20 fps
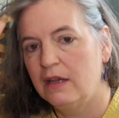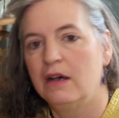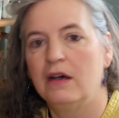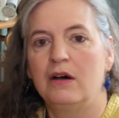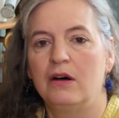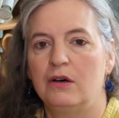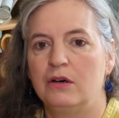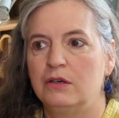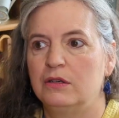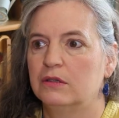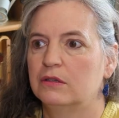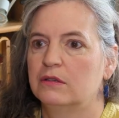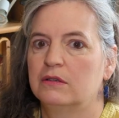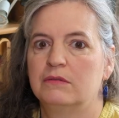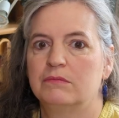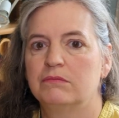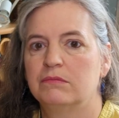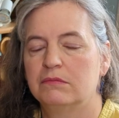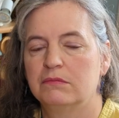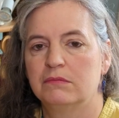on,
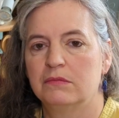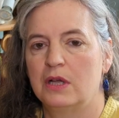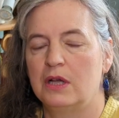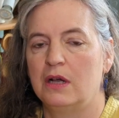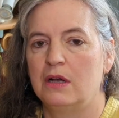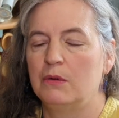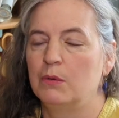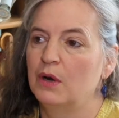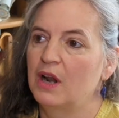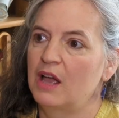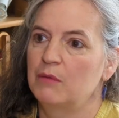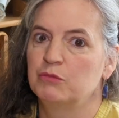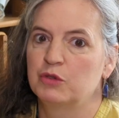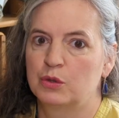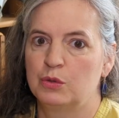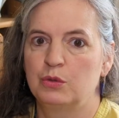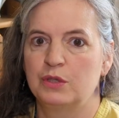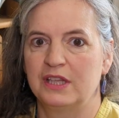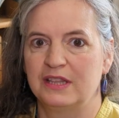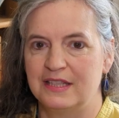well, I'm
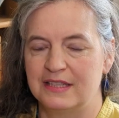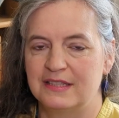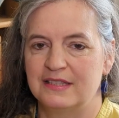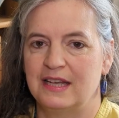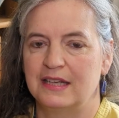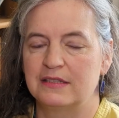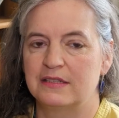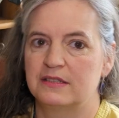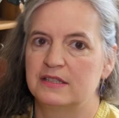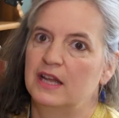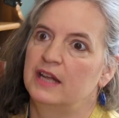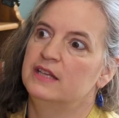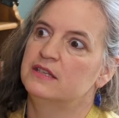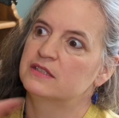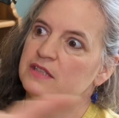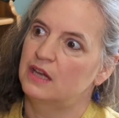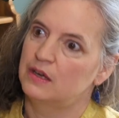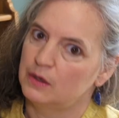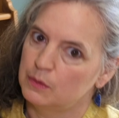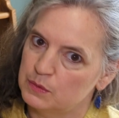recording this Saturday,
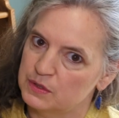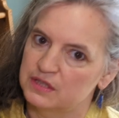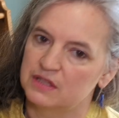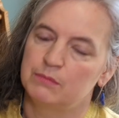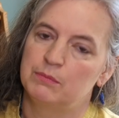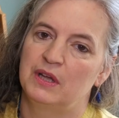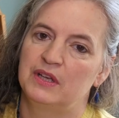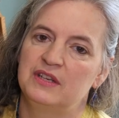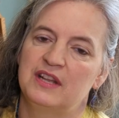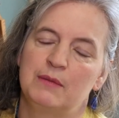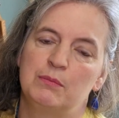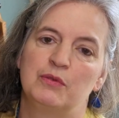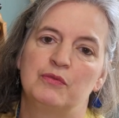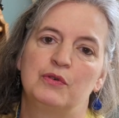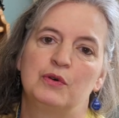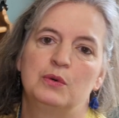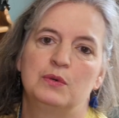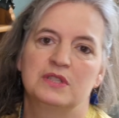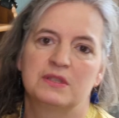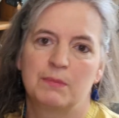so it was the Monday
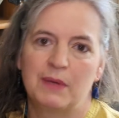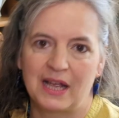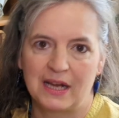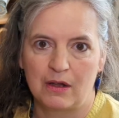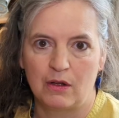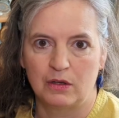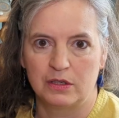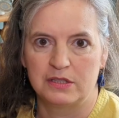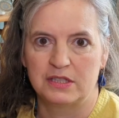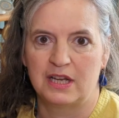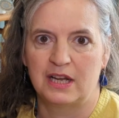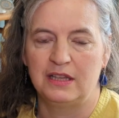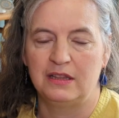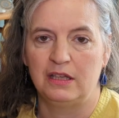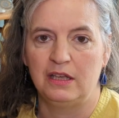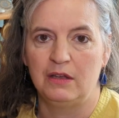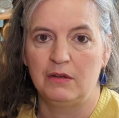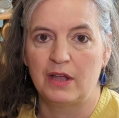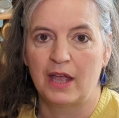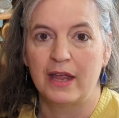before was a bank holiday in
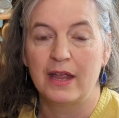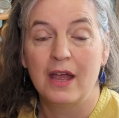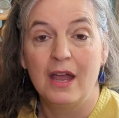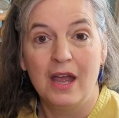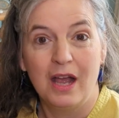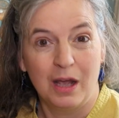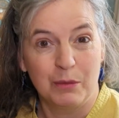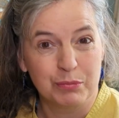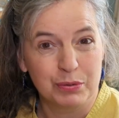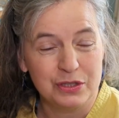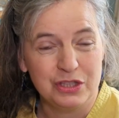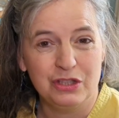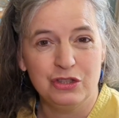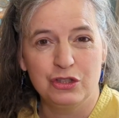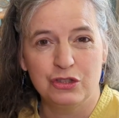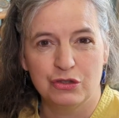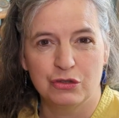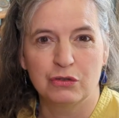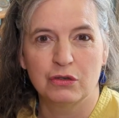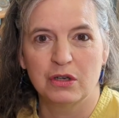the UK. I'm pretty
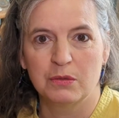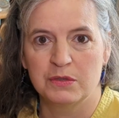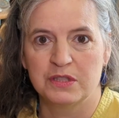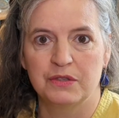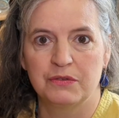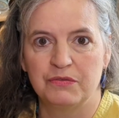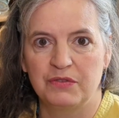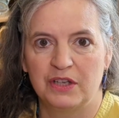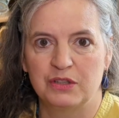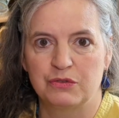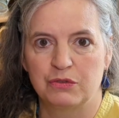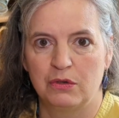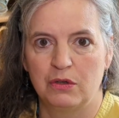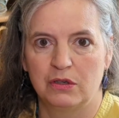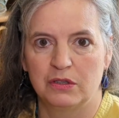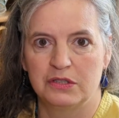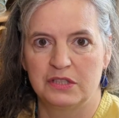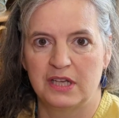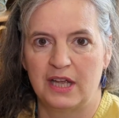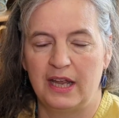sure it was a federal
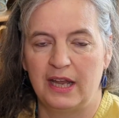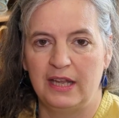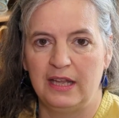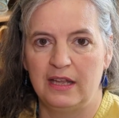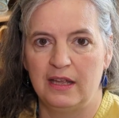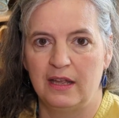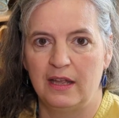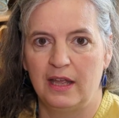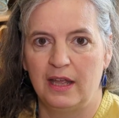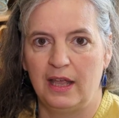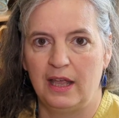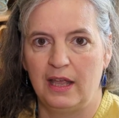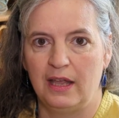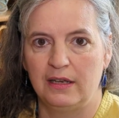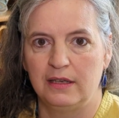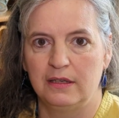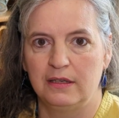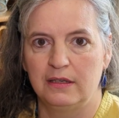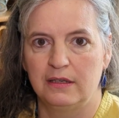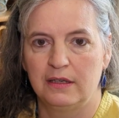holiday
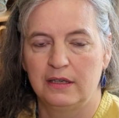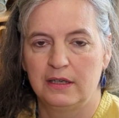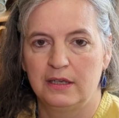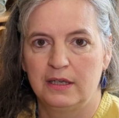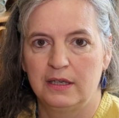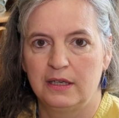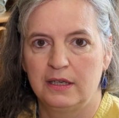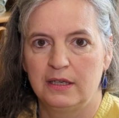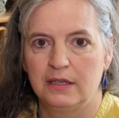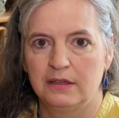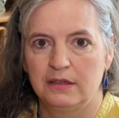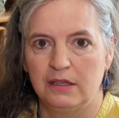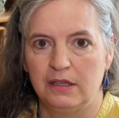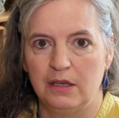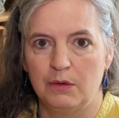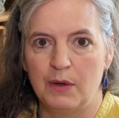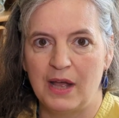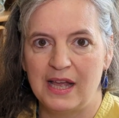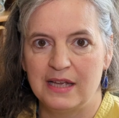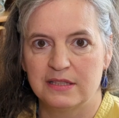in the
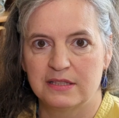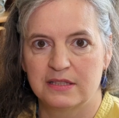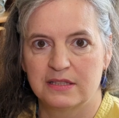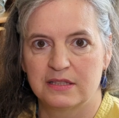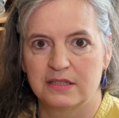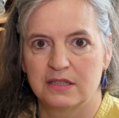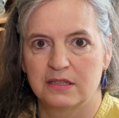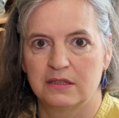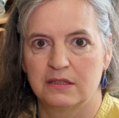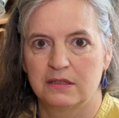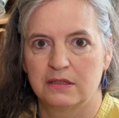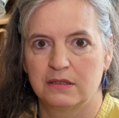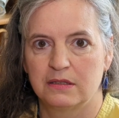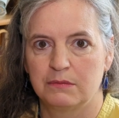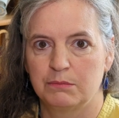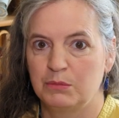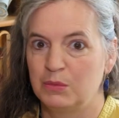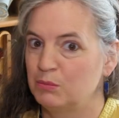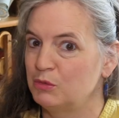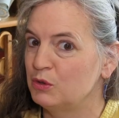US,
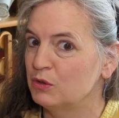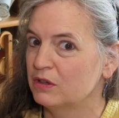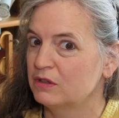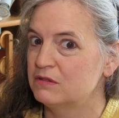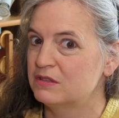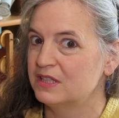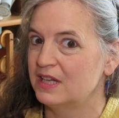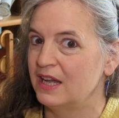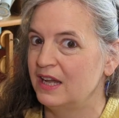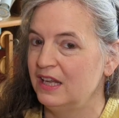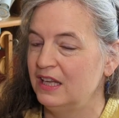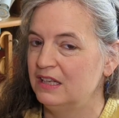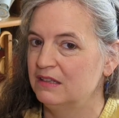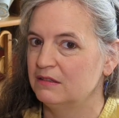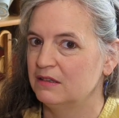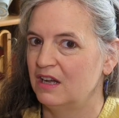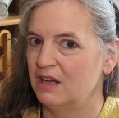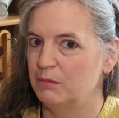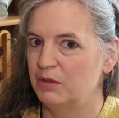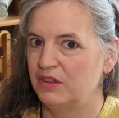Memorial Day,
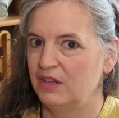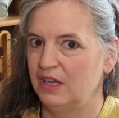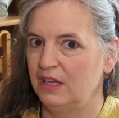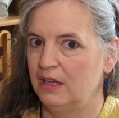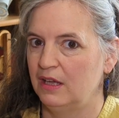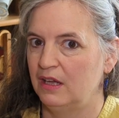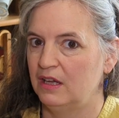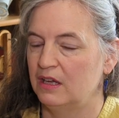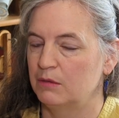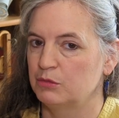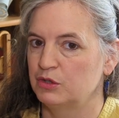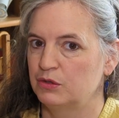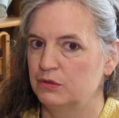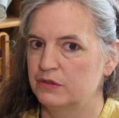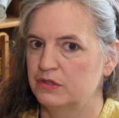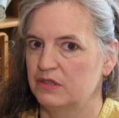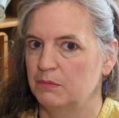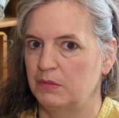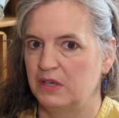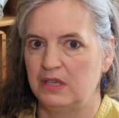I'm sure
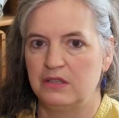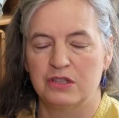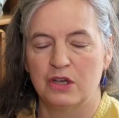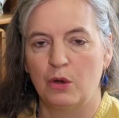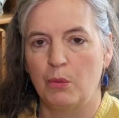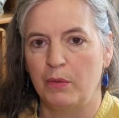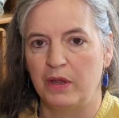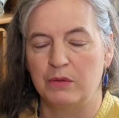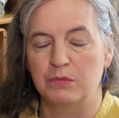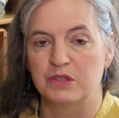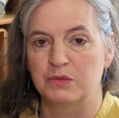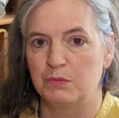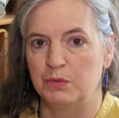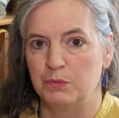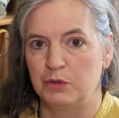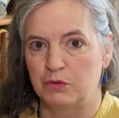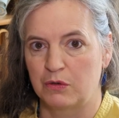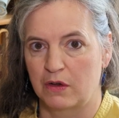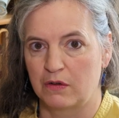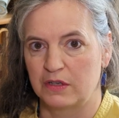somebody told me it was
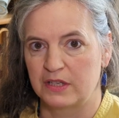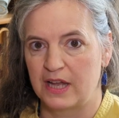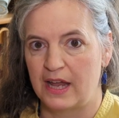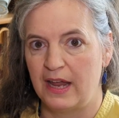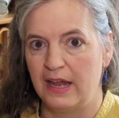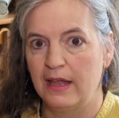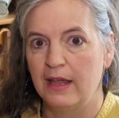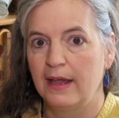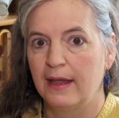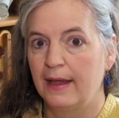Memorial Day,